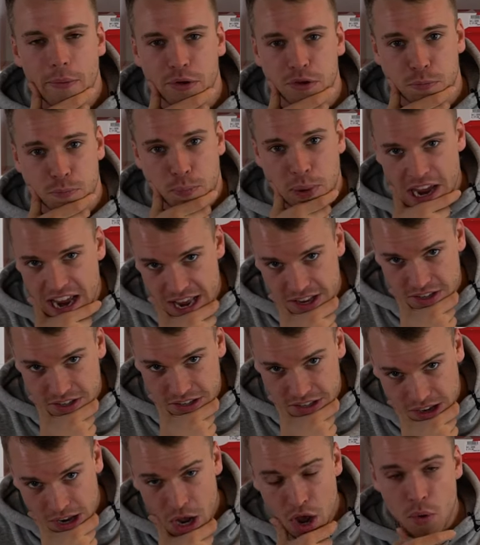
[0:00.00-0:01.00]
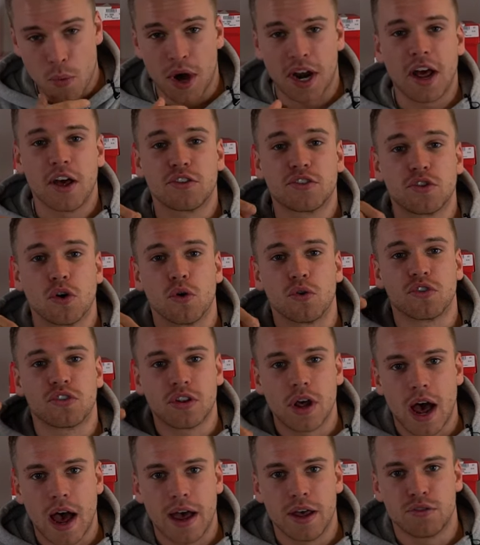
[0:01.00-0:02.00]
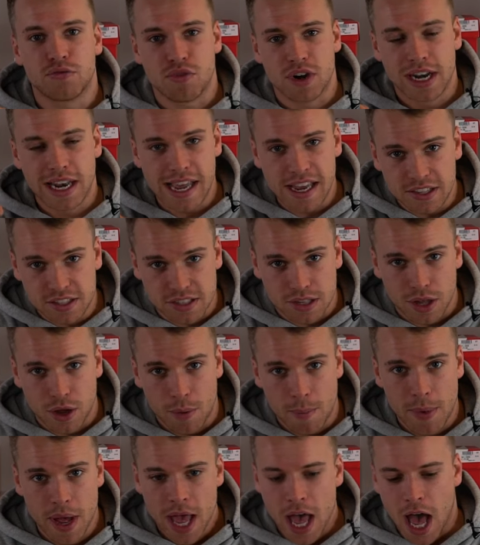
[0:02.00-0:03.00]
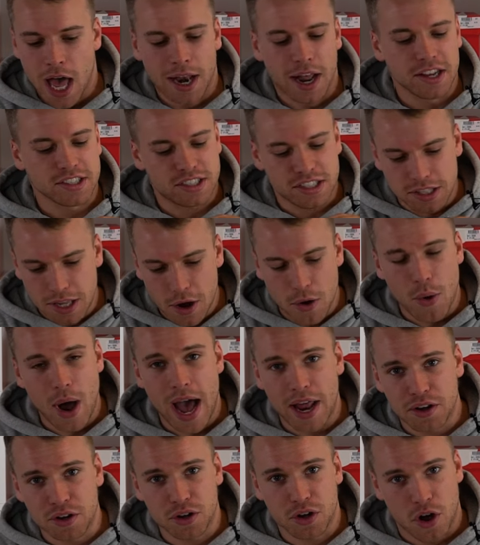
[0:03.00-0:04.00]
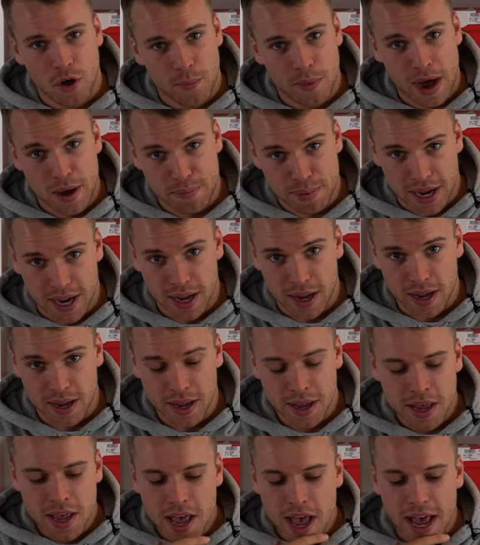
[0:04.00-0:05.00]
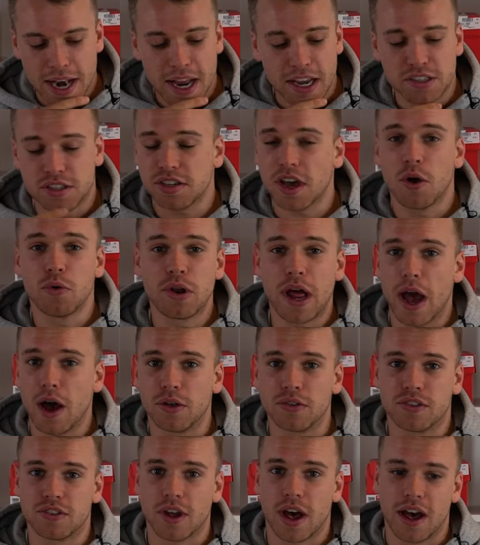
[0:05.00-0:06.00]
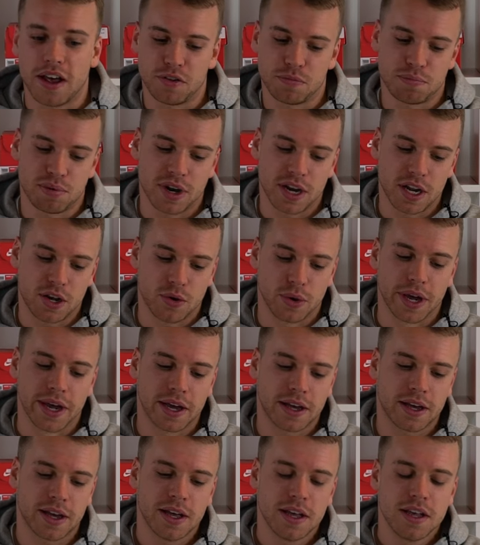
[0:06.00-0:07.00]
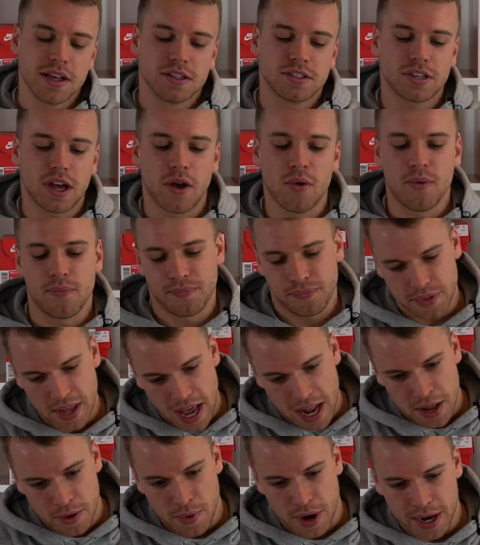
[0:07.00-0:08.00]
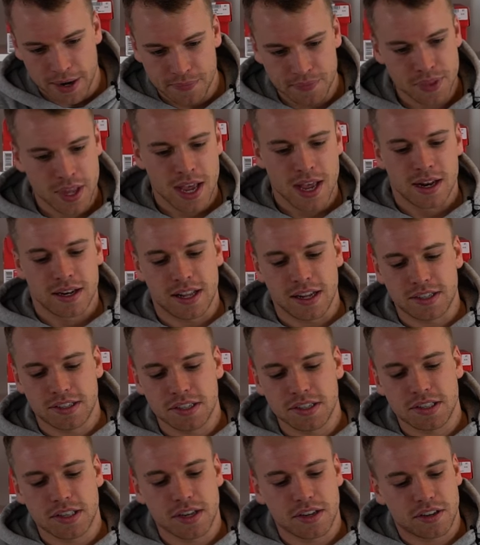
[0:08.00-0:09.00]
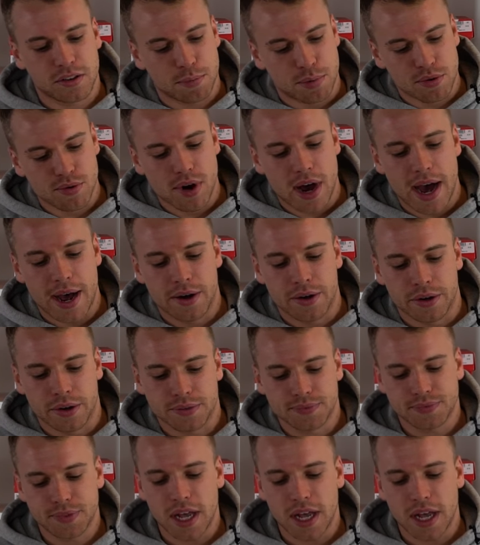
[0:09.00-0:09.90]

I was pissed when I saw size release them and I still hadn't got my pair. And they sold out on size pretty quick. So anyway, this is the Spiridon.